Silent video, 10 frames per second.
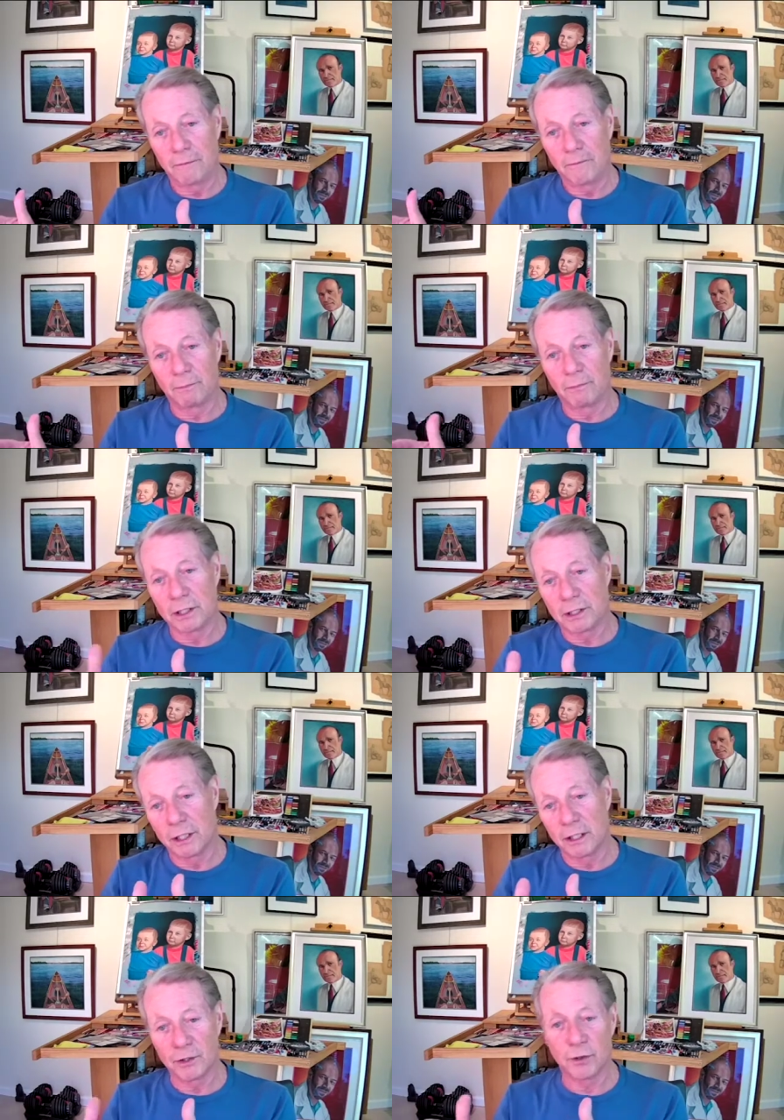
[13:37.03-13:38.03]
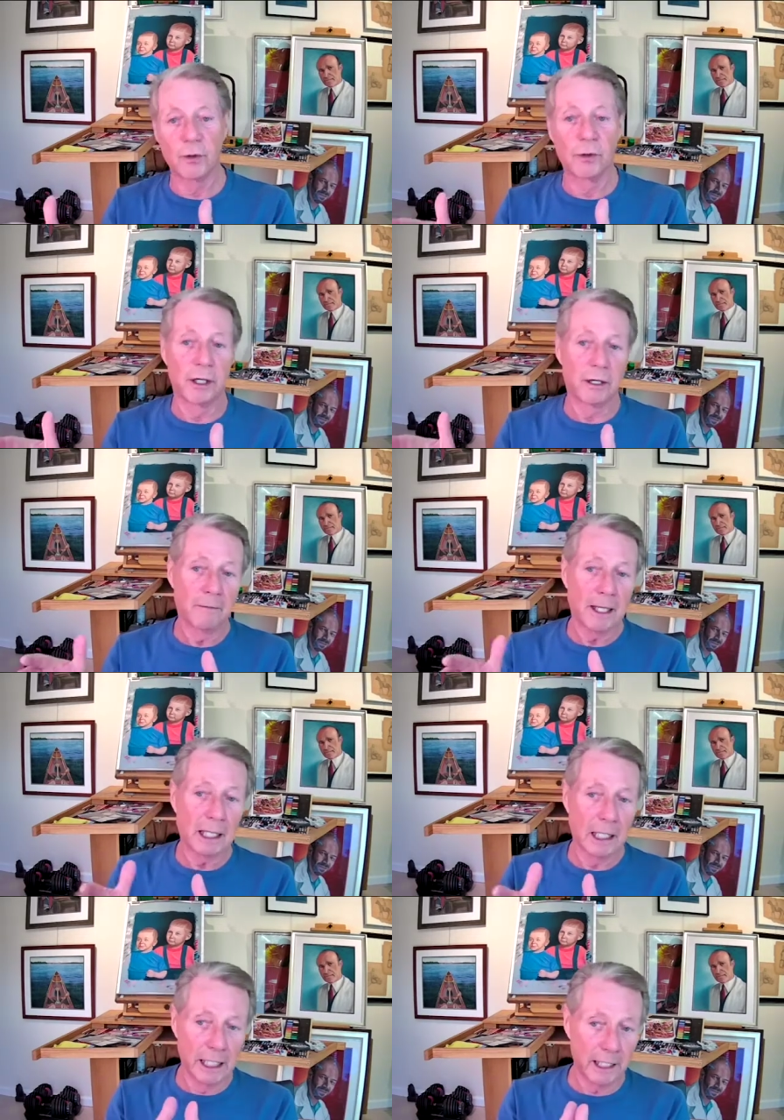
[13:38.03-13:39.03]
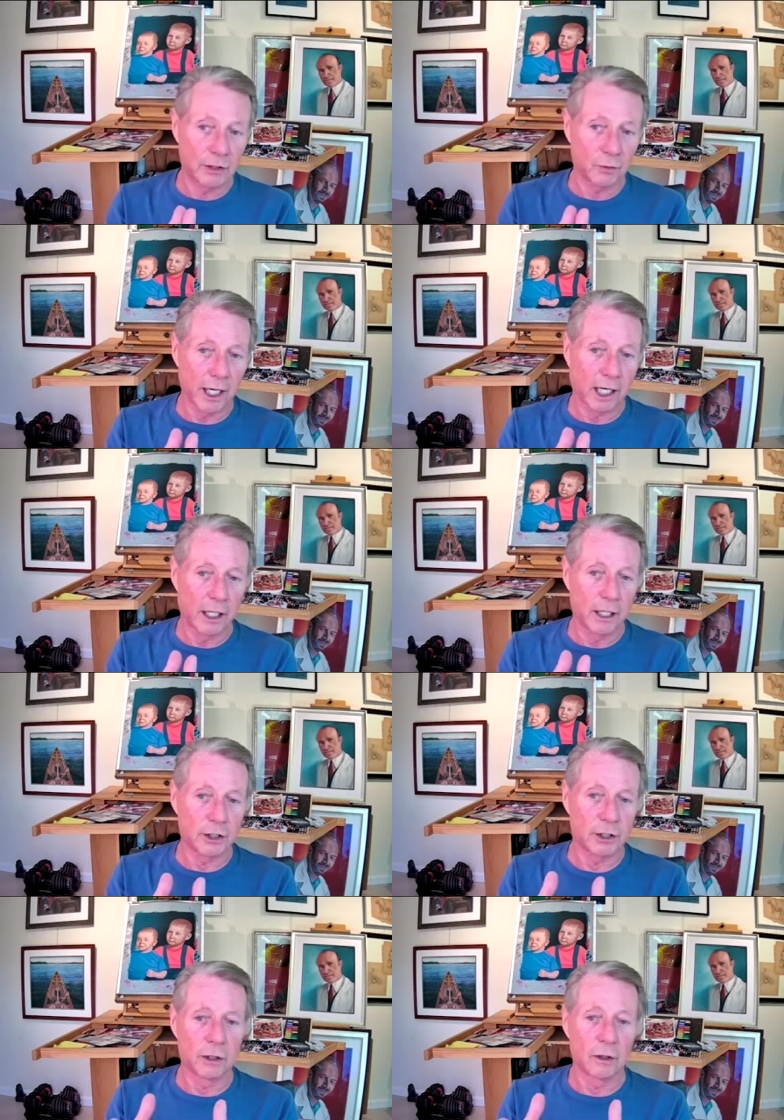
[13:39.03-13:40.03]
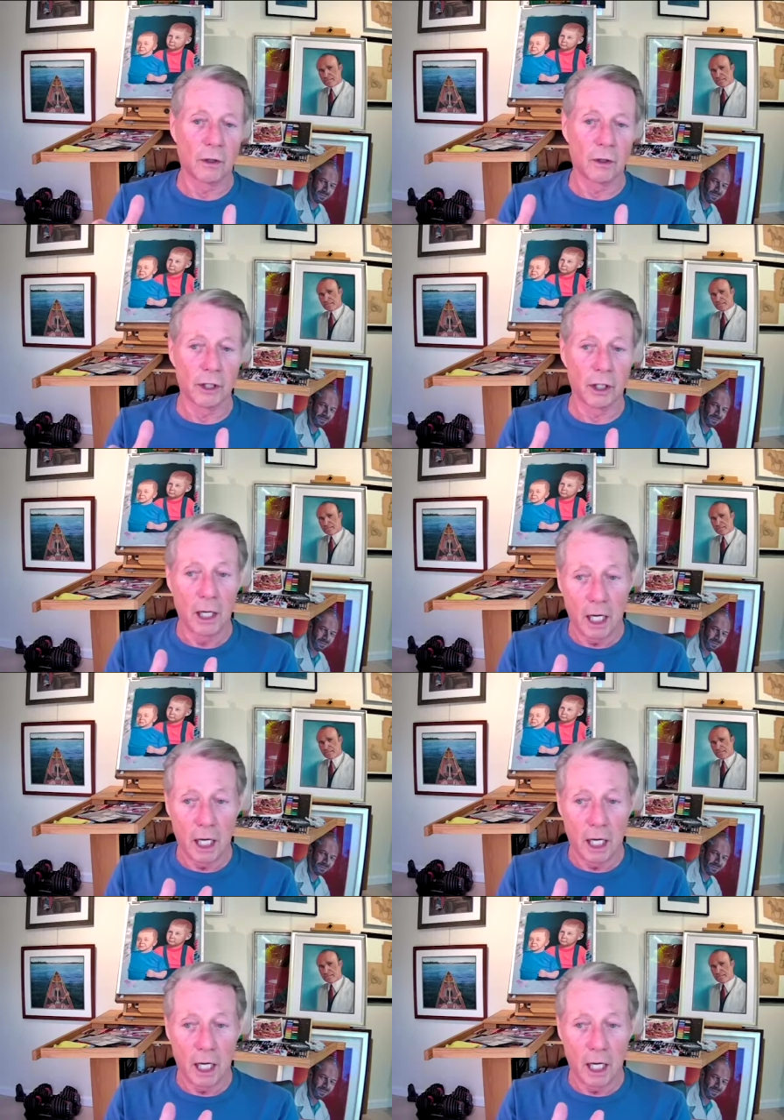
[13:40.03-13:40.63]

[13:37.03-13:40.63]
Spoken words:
the B cells through their linked recognition or their